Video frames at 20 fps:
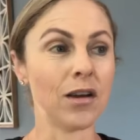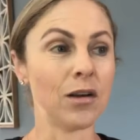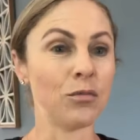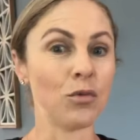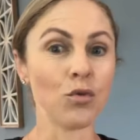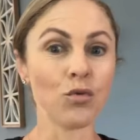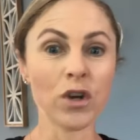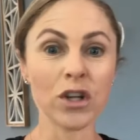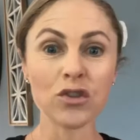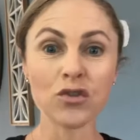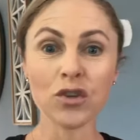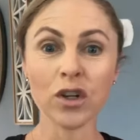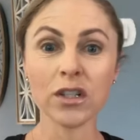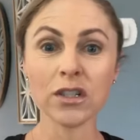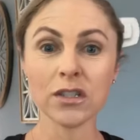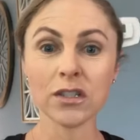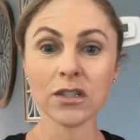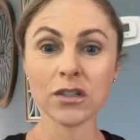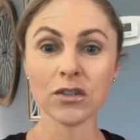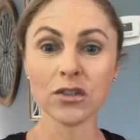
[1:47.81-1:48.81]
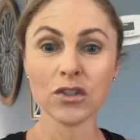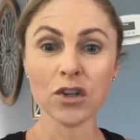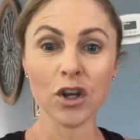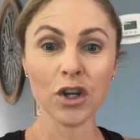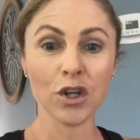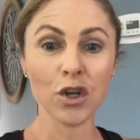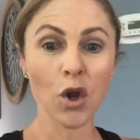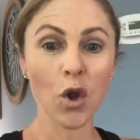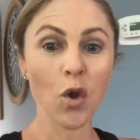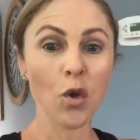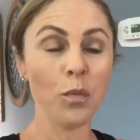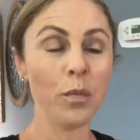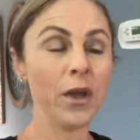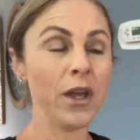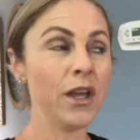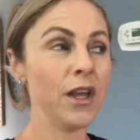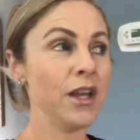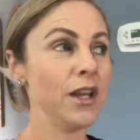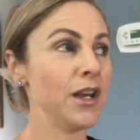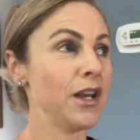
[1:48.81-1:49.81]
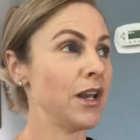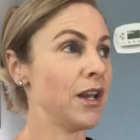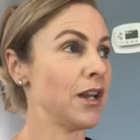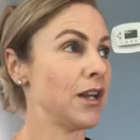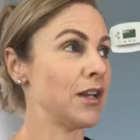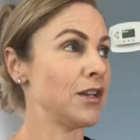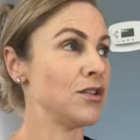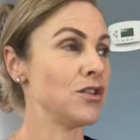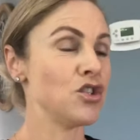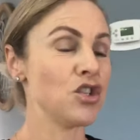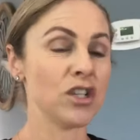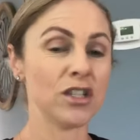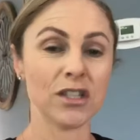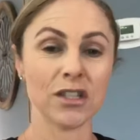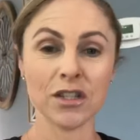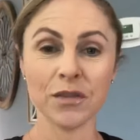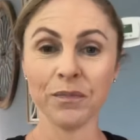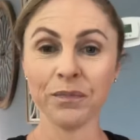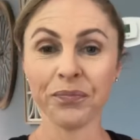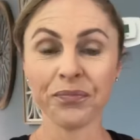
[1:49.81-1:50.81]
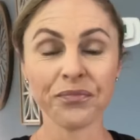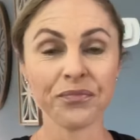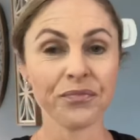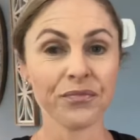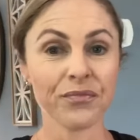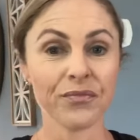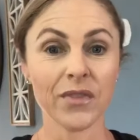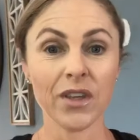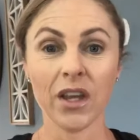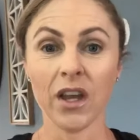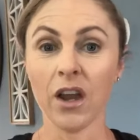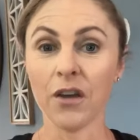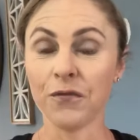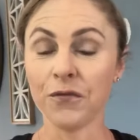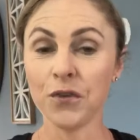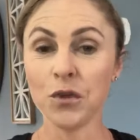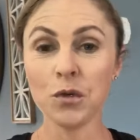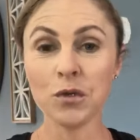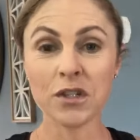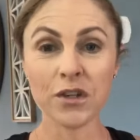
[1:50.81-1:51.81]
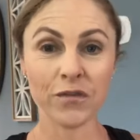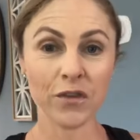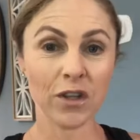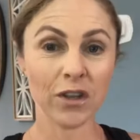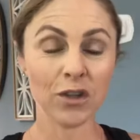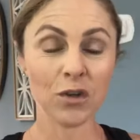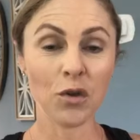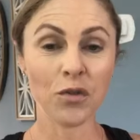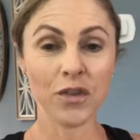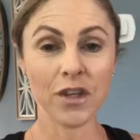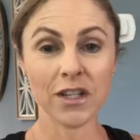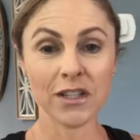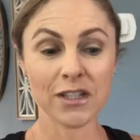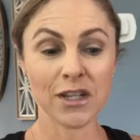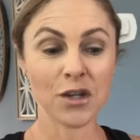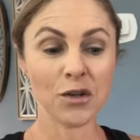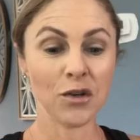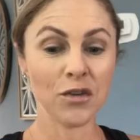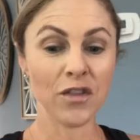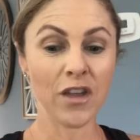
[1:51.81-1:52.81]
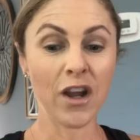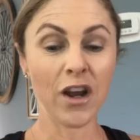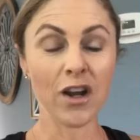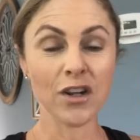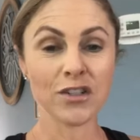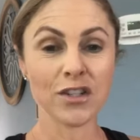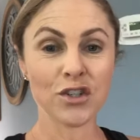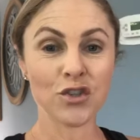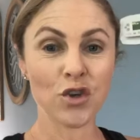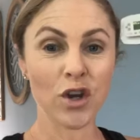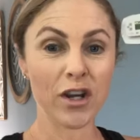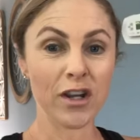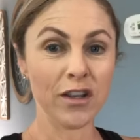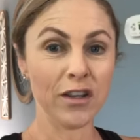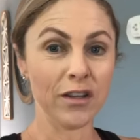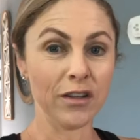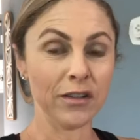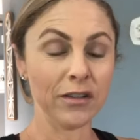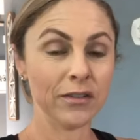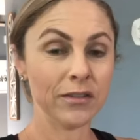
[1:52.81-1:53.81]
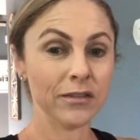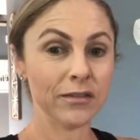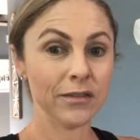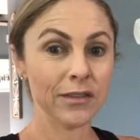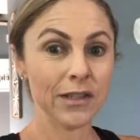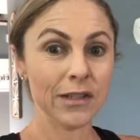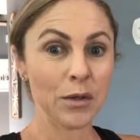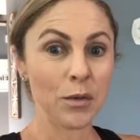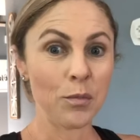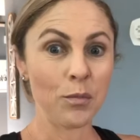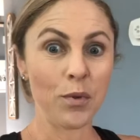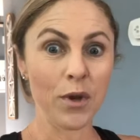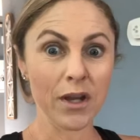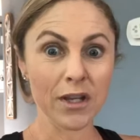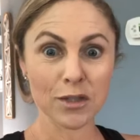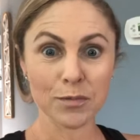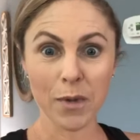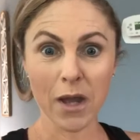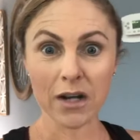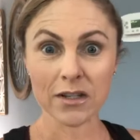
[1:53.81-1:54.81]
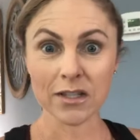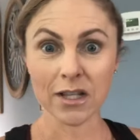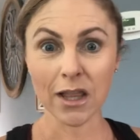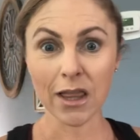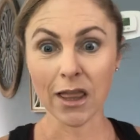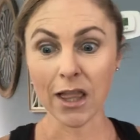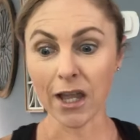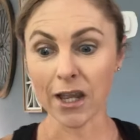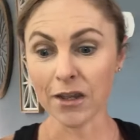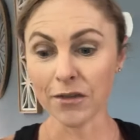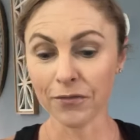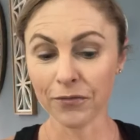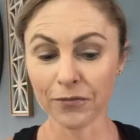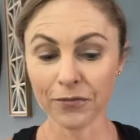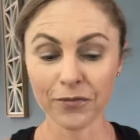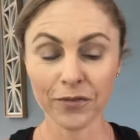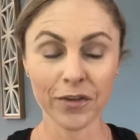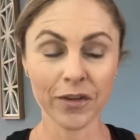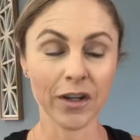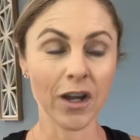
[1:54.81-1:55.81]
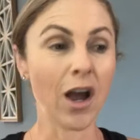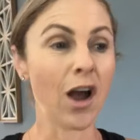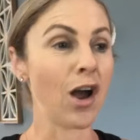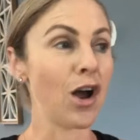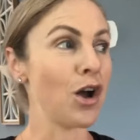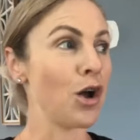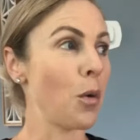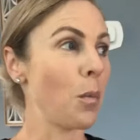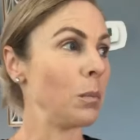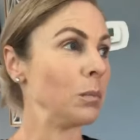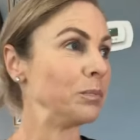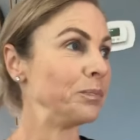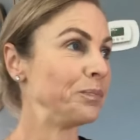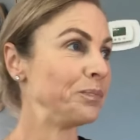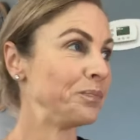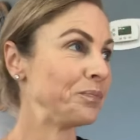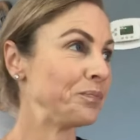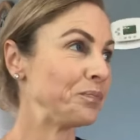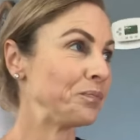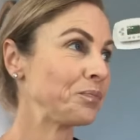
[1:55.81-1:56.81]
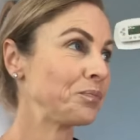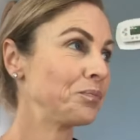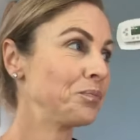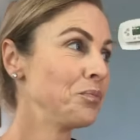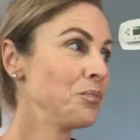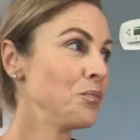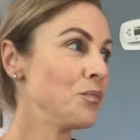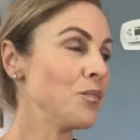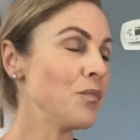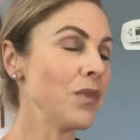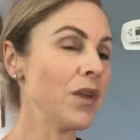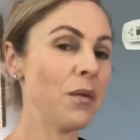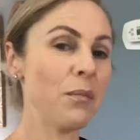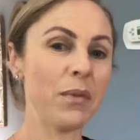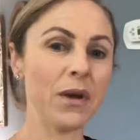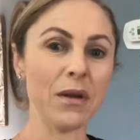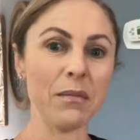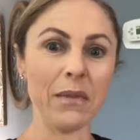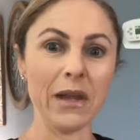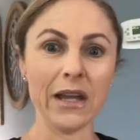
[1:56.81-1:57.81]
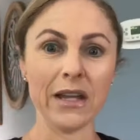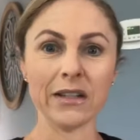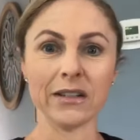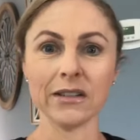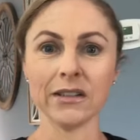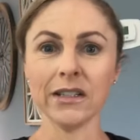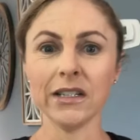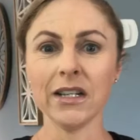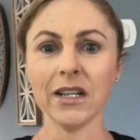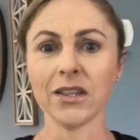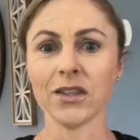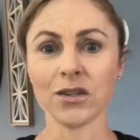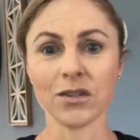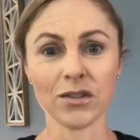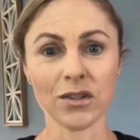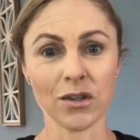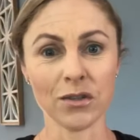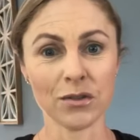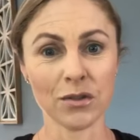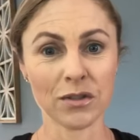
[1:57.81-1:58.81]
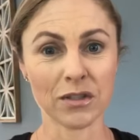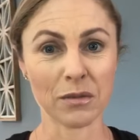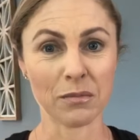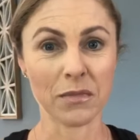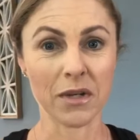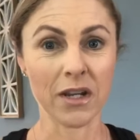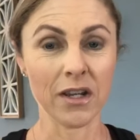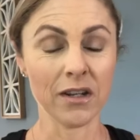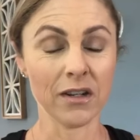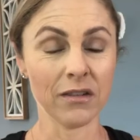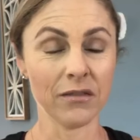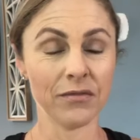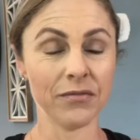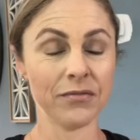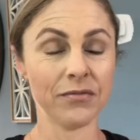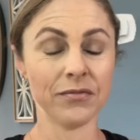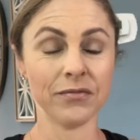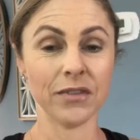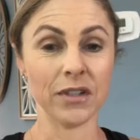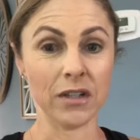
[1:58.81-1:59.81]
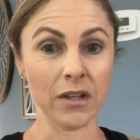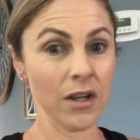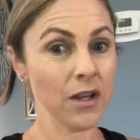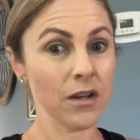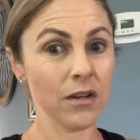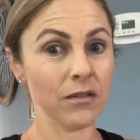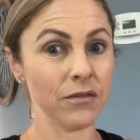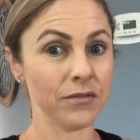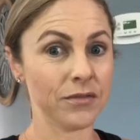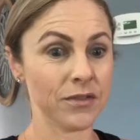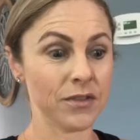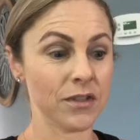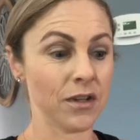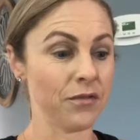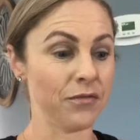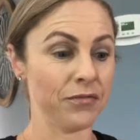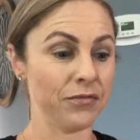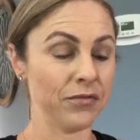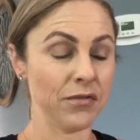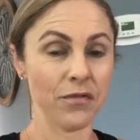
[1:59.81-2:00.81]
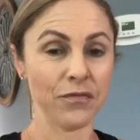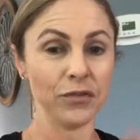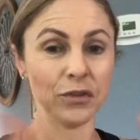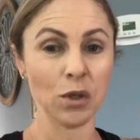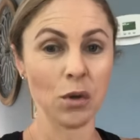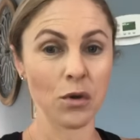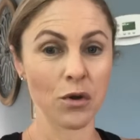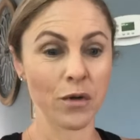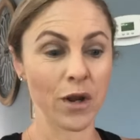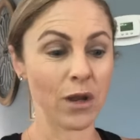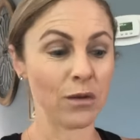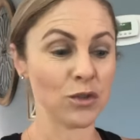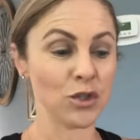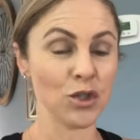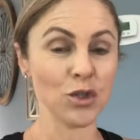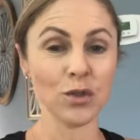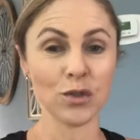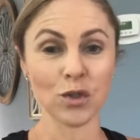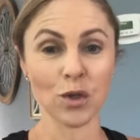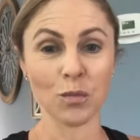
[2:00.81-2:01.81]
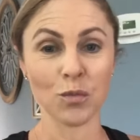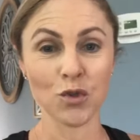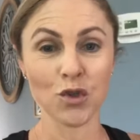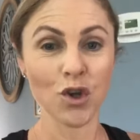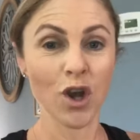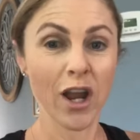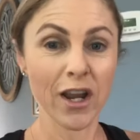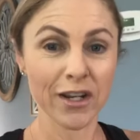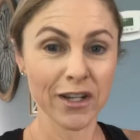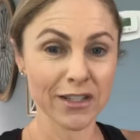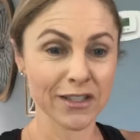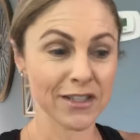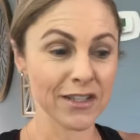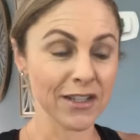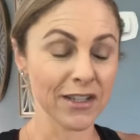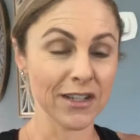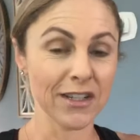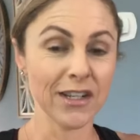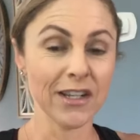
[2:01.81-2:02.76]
restaurants are starting to open, and just a few different little things here and there to try to bring us back to life. But man, there's also some negative stuff flowing around too. So I'm trying not to